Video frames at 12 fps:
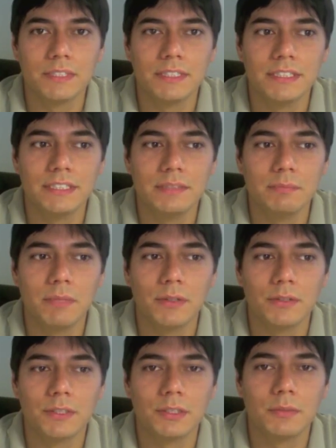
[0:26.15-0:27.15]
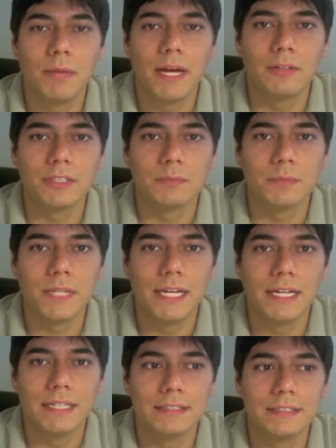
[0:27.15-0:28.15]
DC motors, power
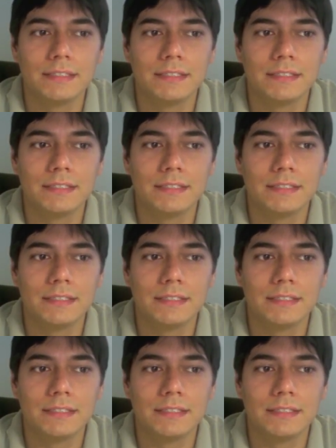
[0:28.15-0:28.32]
supplies,